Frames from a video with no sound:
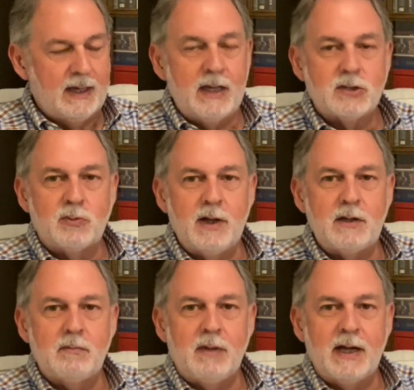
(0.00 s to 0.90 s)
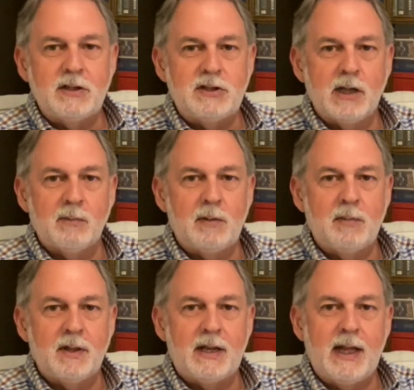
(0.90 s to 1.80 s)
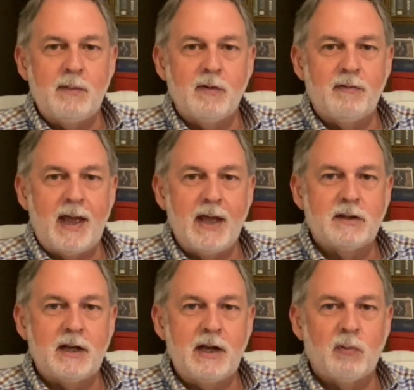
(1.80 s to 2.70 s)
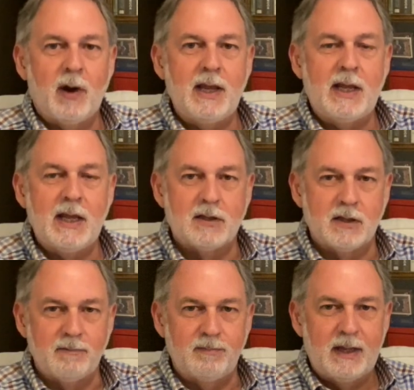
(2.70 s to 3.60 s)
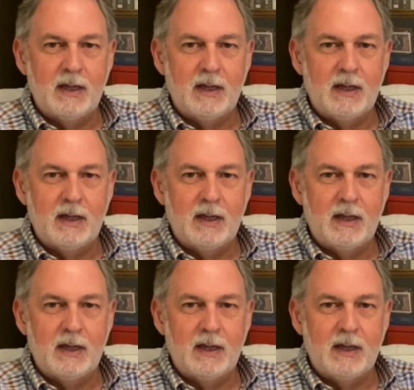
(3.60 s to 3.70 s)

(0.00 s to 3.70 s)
It's written by a gentleman by the name of Anthony Ray Hinton,